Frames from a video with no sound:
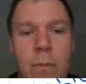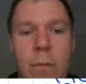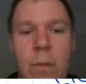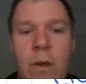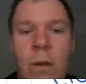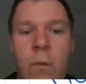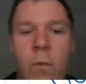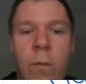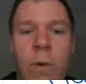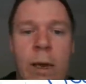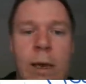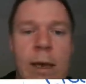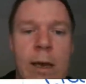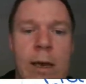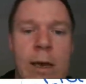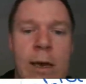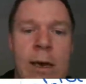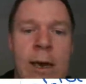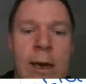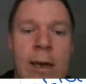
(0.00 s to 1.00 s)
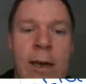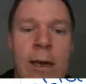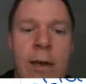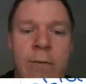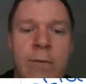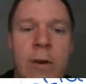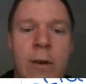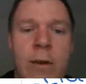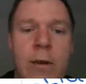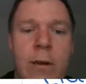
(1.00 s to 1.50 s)
We are
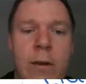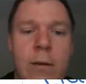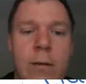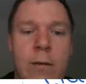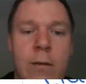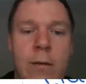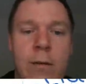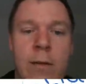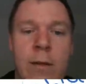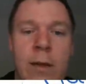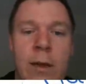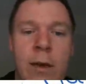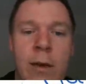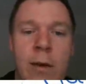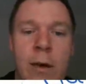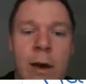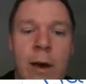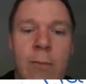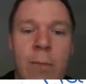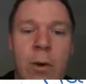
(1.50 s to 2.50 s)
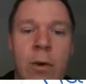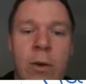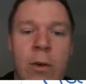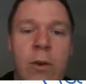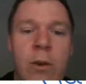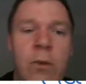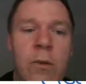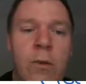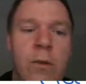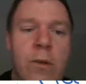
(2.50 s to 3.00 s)
given the
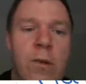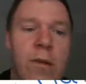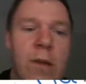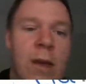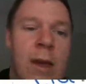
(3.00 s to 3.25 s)
hypotenuse